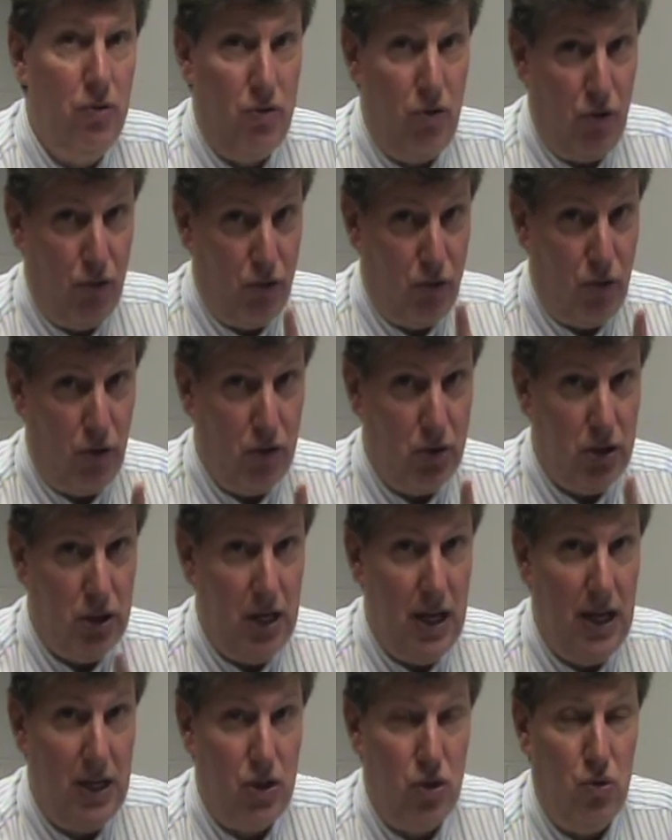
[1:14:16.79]
first
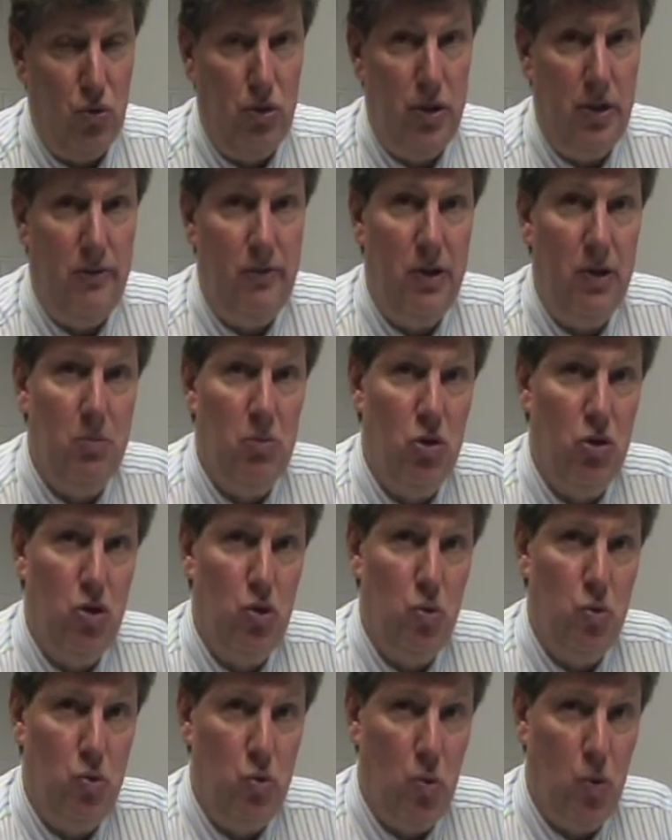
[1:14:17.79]
national TV commercial
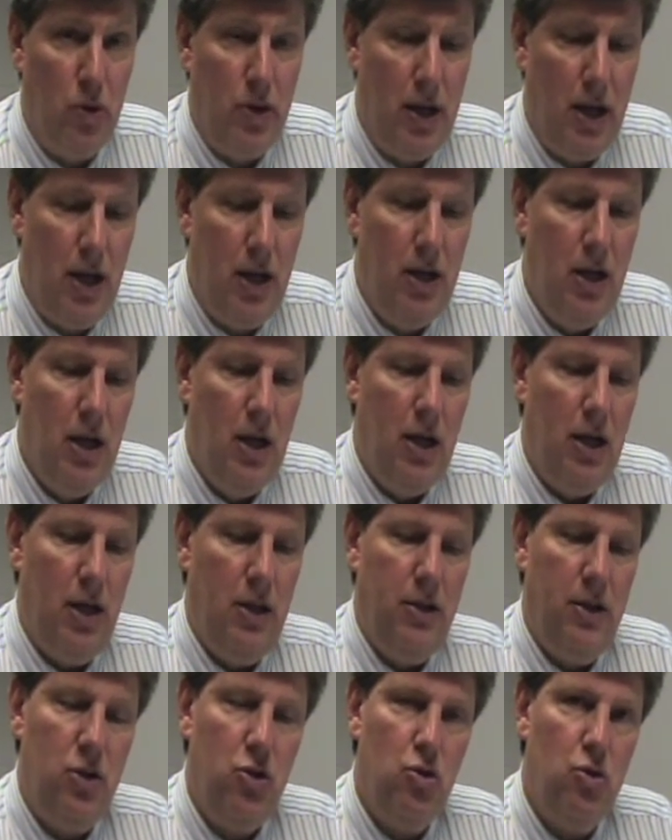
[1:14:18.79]
is worth 10, and
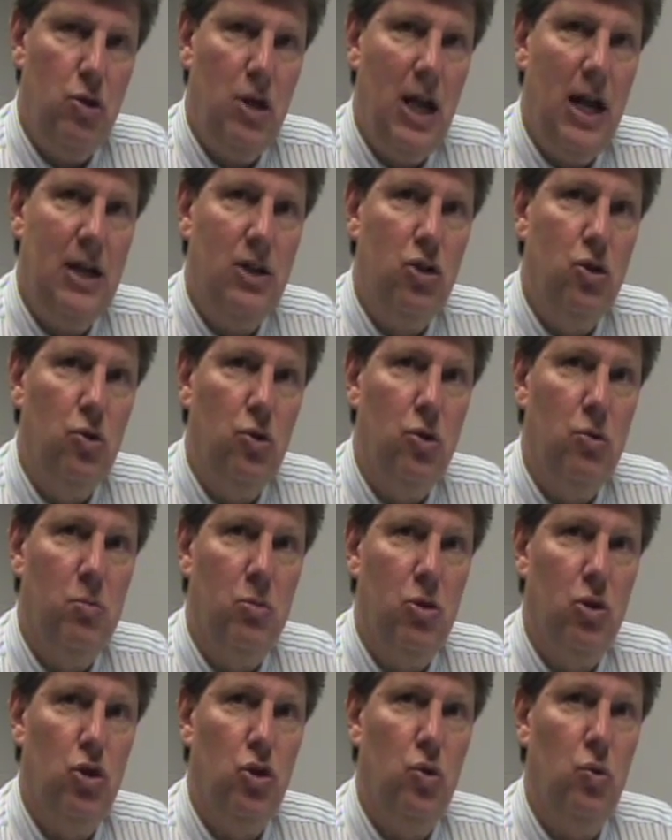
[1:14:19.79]
then your national
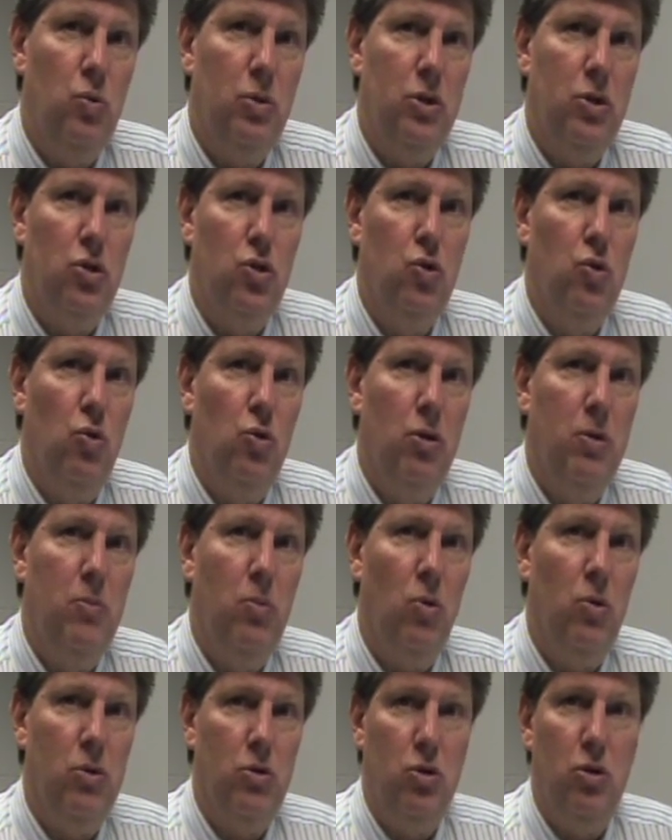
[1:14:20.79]
commercial with the
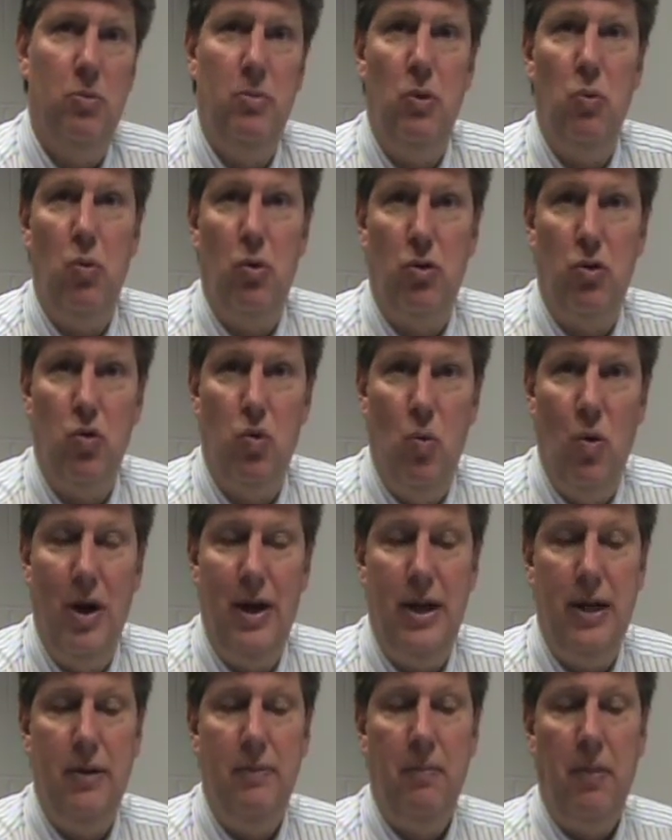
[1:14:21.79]
storyboard is going to be worth
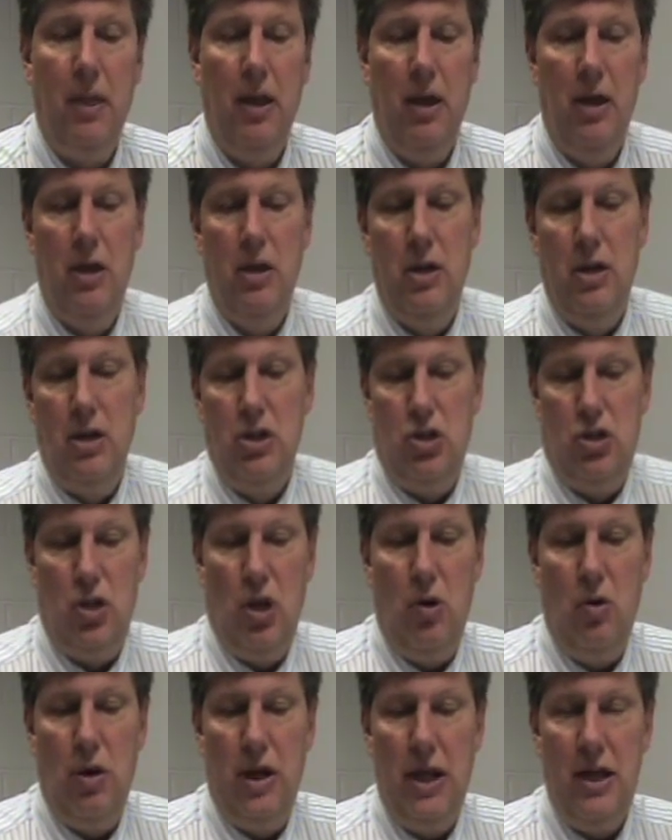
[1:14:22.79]
20.
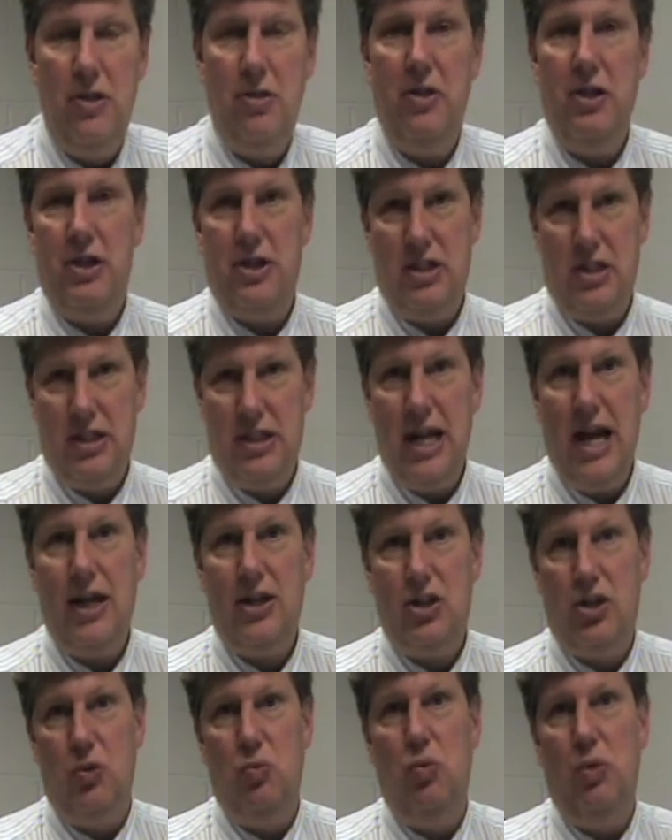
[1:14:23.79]
So in this
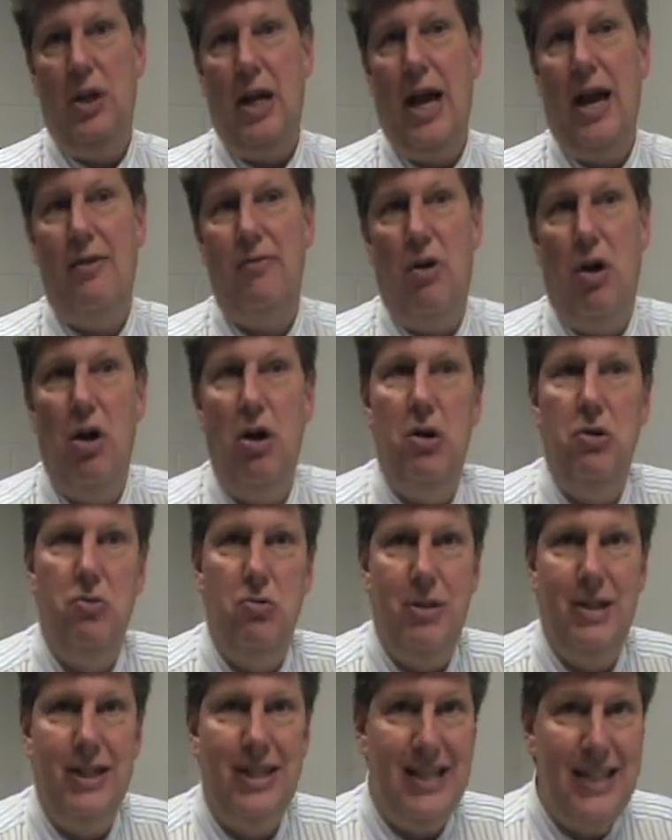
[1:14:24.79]
section we have
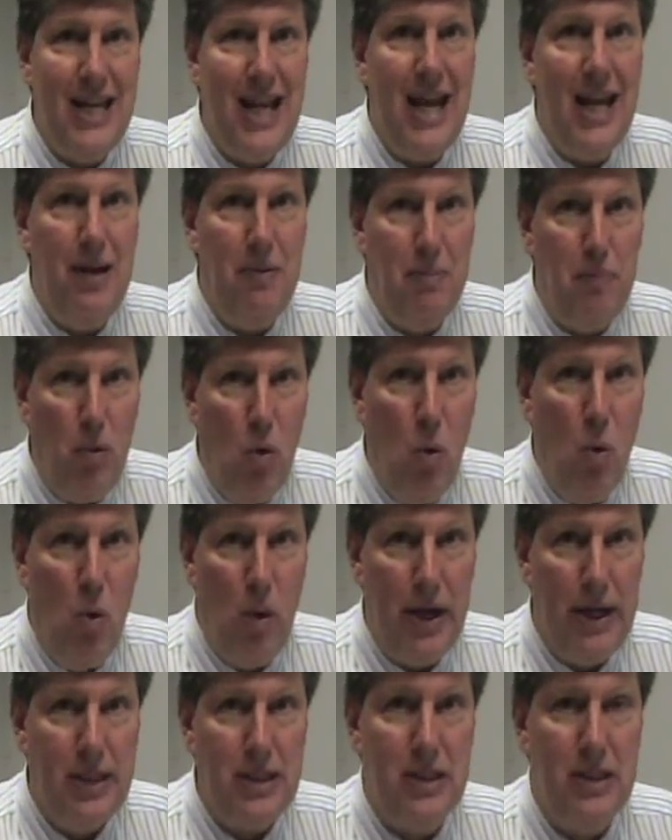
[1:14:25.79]
110
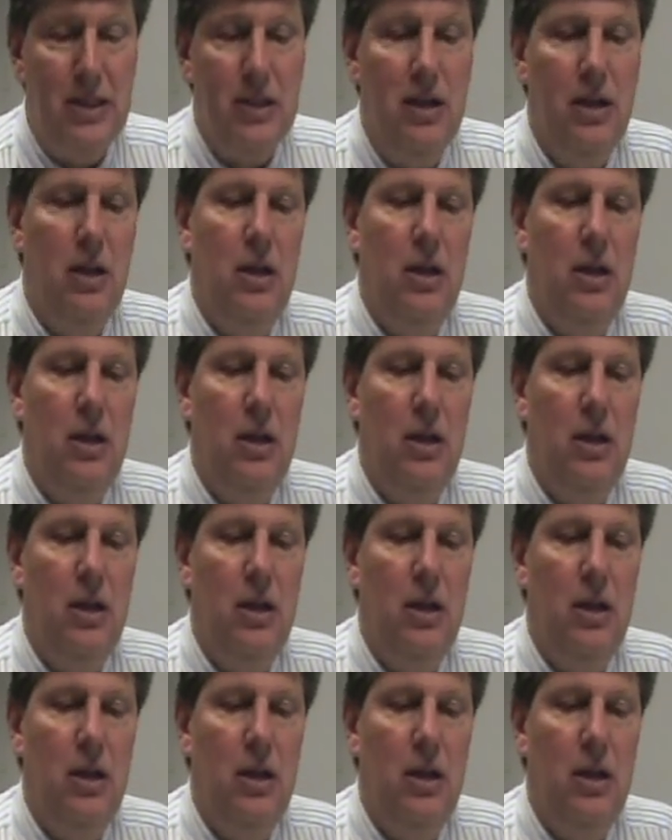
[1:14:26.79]
points,